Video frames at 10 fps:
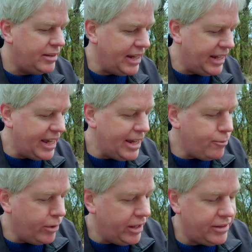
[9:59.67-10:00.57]
They
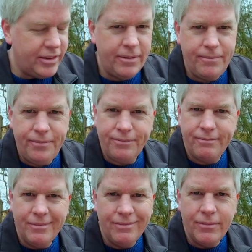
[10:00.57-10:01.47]
came with
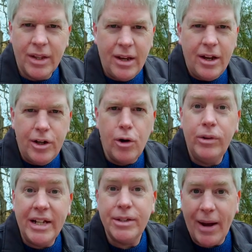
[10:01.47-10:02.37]

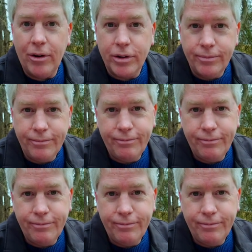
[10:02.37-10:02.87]
no lens mount.